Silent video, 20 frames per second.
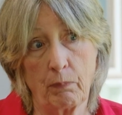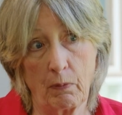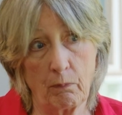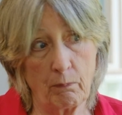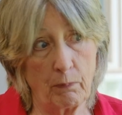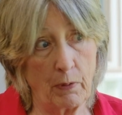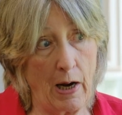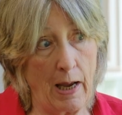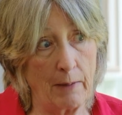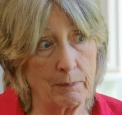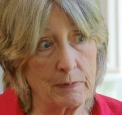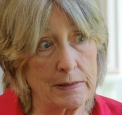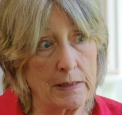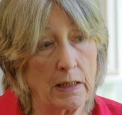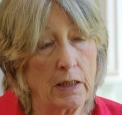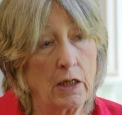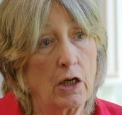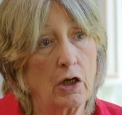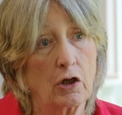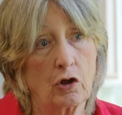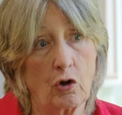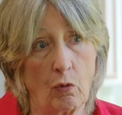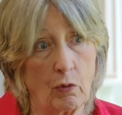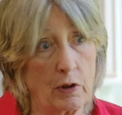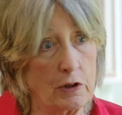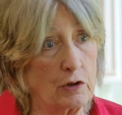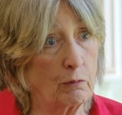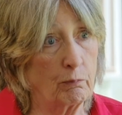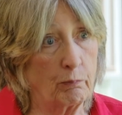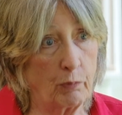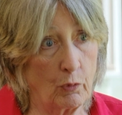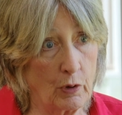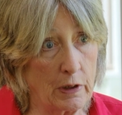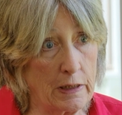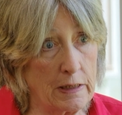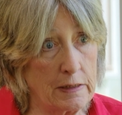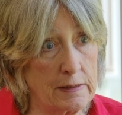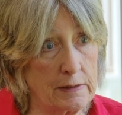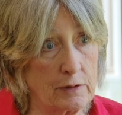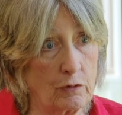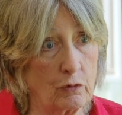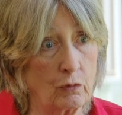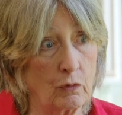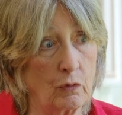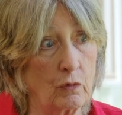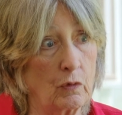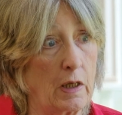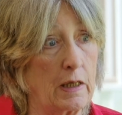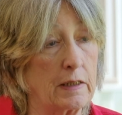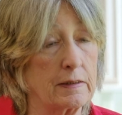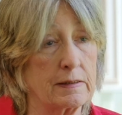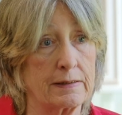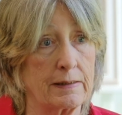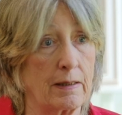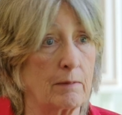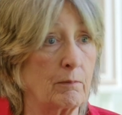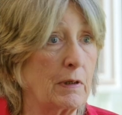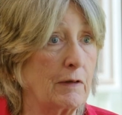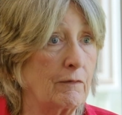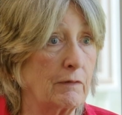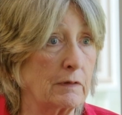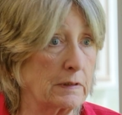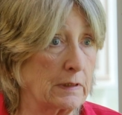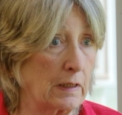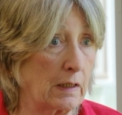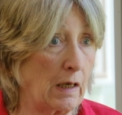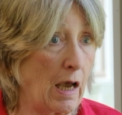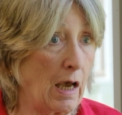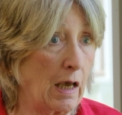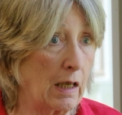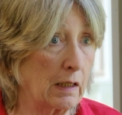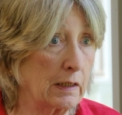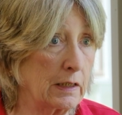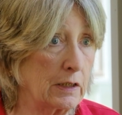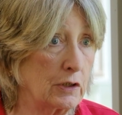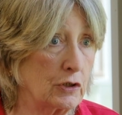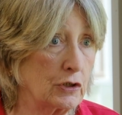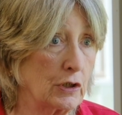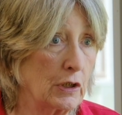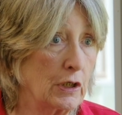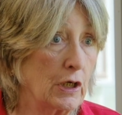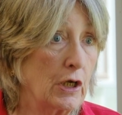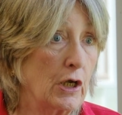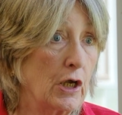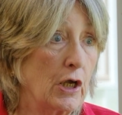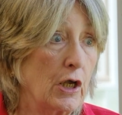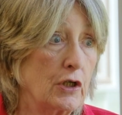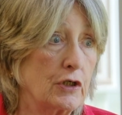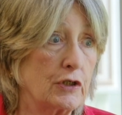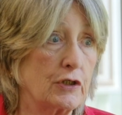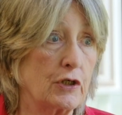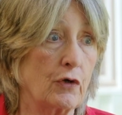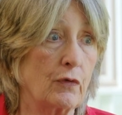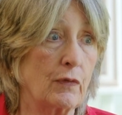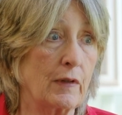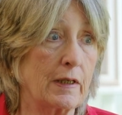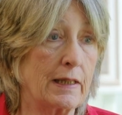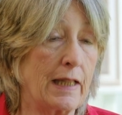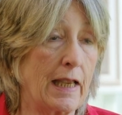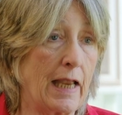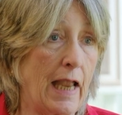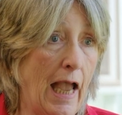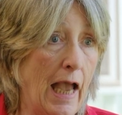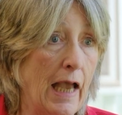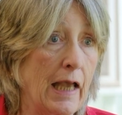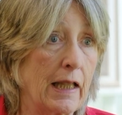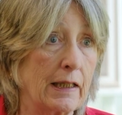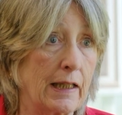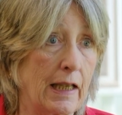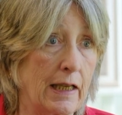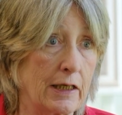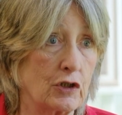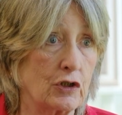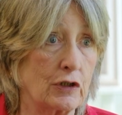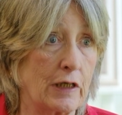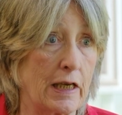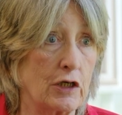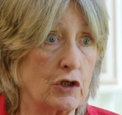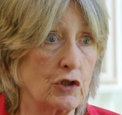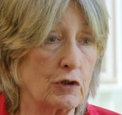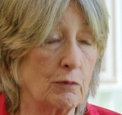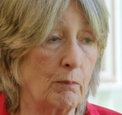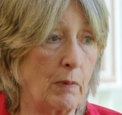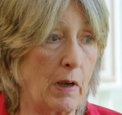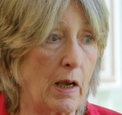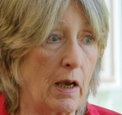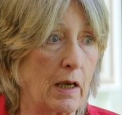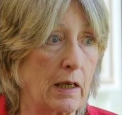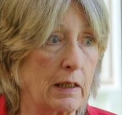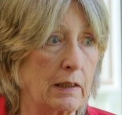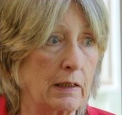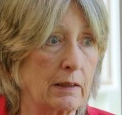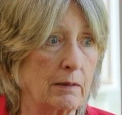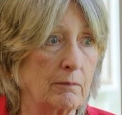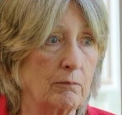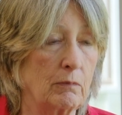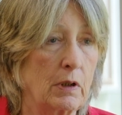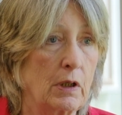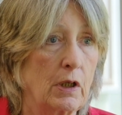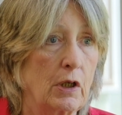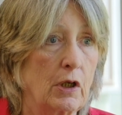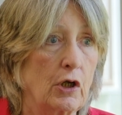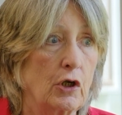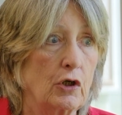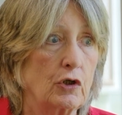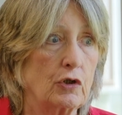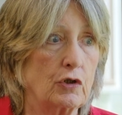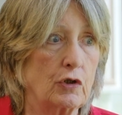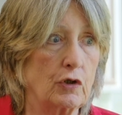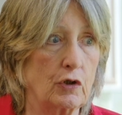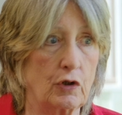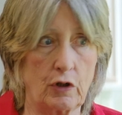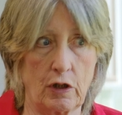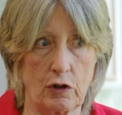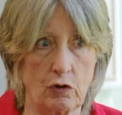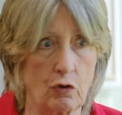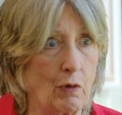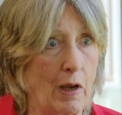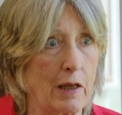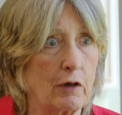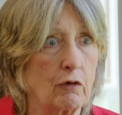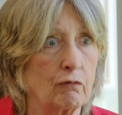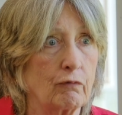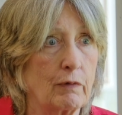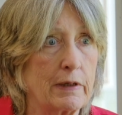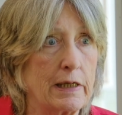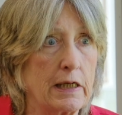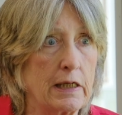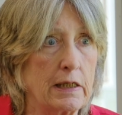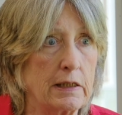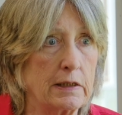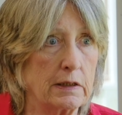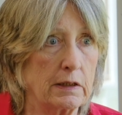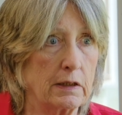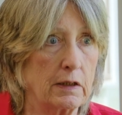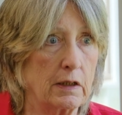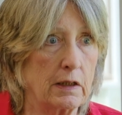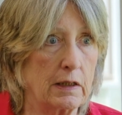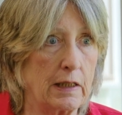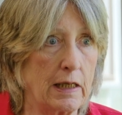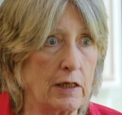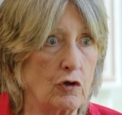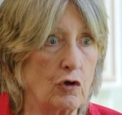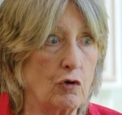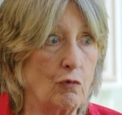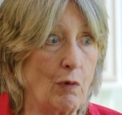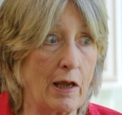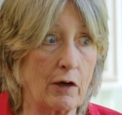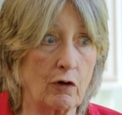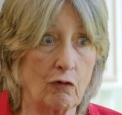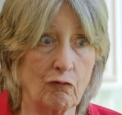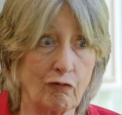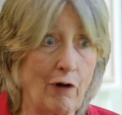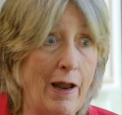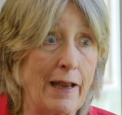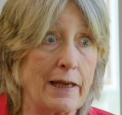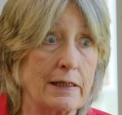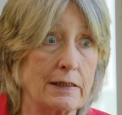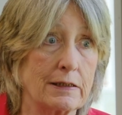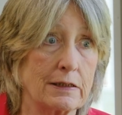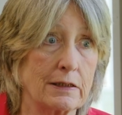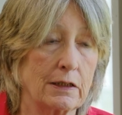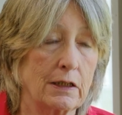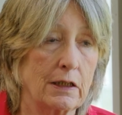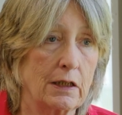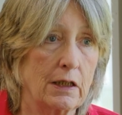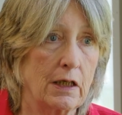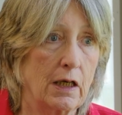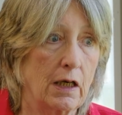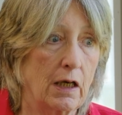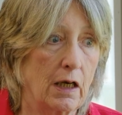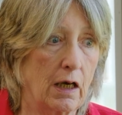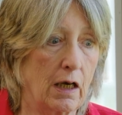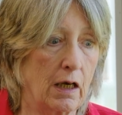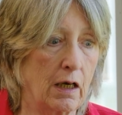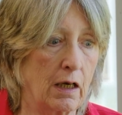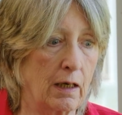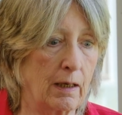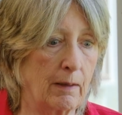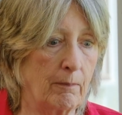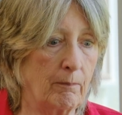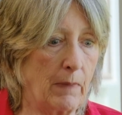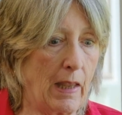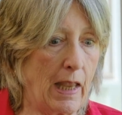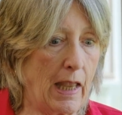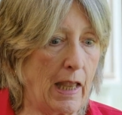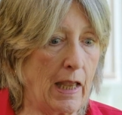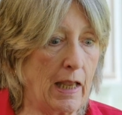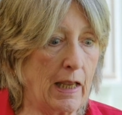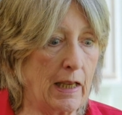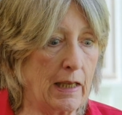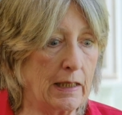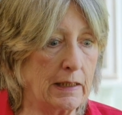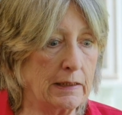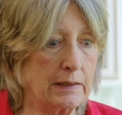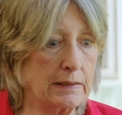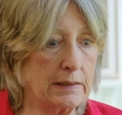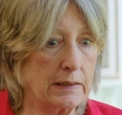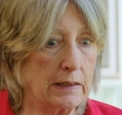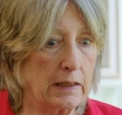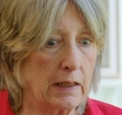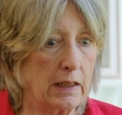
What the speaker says: perhaps going to boarding school and some even to college, so that they had the education behind them. They knew how to read. They knew how to write. And